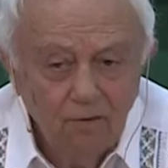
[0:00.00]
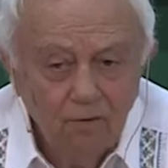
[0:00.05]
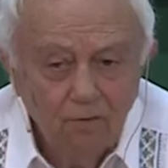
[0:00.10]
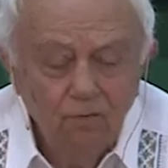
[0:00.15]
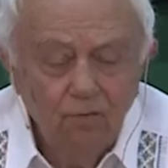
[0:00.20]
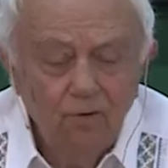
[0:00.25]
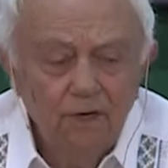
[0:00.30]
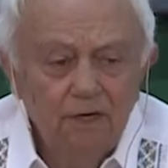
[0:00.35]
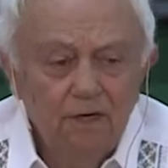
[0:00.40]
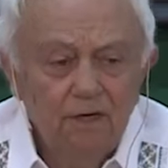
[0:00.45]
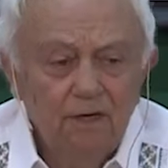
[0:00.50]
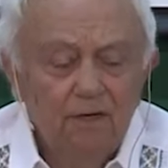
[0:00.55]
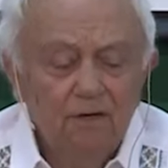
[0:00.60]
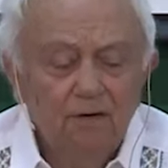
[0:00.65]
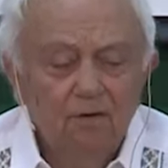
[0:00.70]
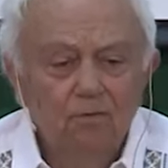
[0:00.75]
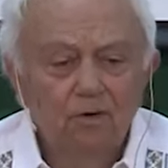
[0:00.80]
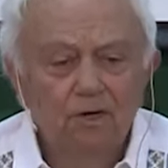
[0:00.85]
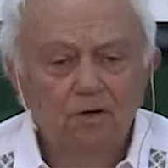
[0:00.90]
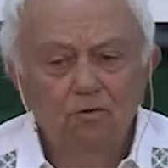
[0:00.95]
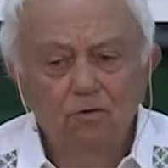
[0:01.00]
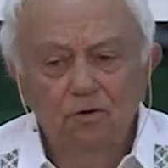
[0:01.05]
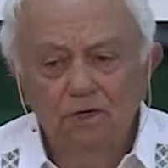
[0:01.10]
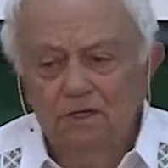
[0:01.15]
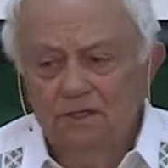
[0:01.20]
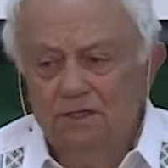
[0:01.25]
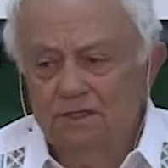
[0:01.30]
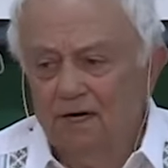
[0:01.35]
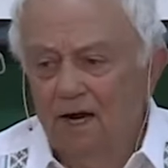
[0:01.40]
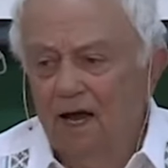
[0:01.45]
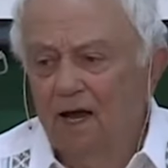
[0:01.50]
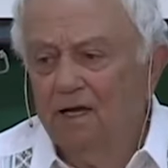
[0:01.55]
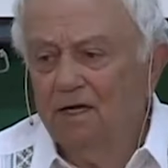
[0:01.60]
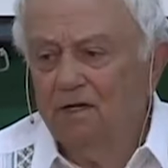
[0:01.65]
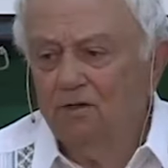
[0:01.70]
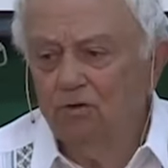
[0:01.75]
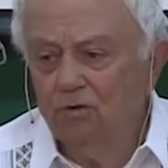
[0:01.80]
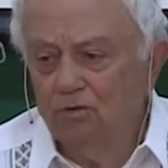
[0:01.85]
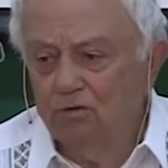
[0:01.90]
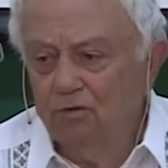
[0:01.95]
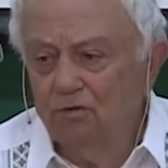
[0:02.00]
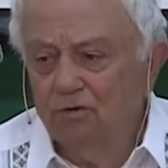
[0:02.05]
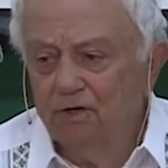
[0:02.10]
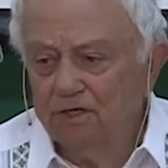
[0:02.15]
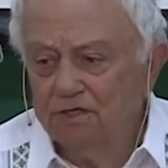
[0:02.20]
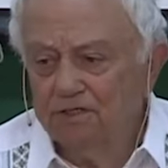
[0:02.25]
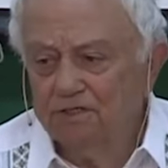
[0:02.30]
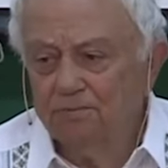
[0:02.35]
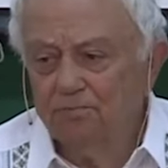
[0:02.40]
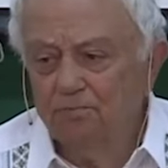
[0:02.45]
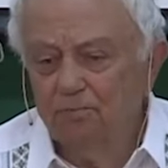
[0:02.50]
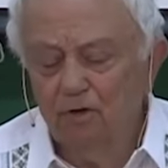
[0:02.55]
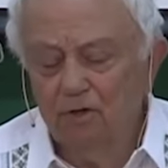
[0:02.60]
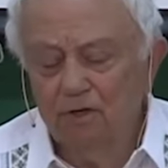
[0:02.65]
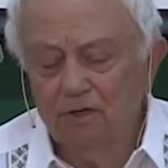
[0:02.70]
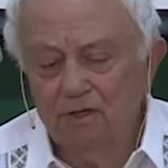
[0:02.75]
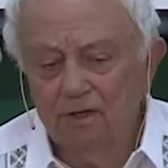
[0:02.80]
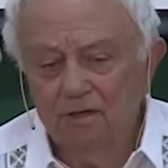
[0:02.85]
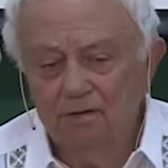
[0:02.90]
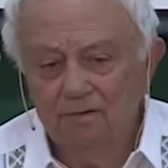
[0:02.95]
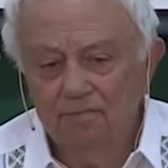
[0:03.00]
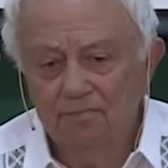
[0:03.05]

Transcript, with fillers: when, when we try to cure somebody,